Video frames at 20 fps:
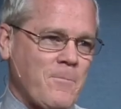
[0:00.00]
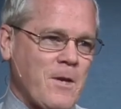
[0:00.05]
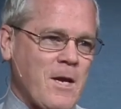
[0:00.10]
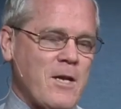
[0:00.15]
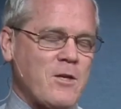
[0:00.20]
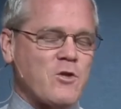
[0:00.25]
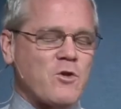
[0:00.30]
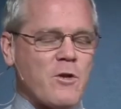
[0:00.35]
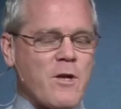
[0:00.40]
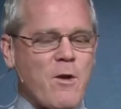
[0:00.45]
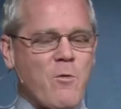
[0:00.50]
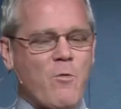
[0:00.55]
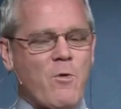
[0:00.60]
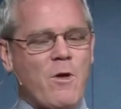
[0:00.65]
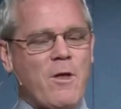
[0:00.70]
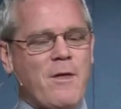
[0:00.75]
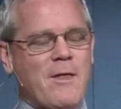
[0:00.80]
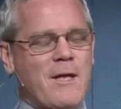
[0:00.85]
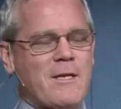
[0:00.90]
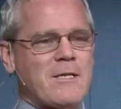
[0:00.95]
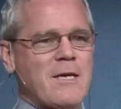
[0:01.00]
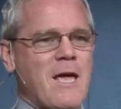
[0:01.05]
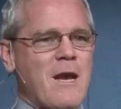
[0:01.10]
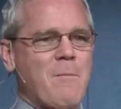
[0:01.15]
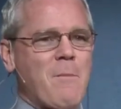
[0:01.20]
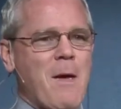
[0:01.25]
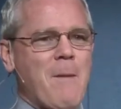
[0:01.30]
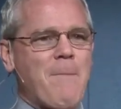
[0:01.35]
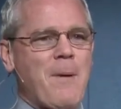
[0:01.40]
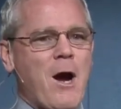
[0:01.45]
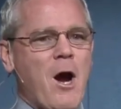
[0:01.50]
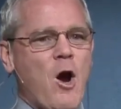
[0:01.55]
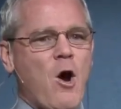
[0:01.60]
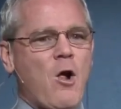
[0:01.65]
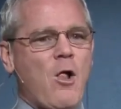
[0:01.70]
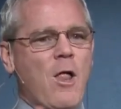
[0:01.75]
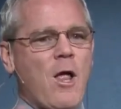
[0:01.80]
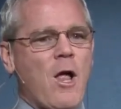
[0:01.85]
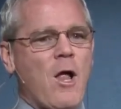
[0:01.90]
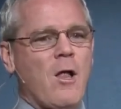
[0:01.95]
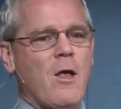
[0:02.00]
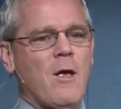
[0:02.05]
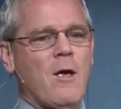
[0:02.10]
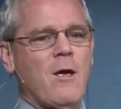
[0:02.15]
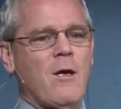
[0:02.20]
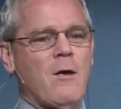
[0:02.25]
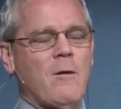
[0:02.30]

And so that's kind of my parallel.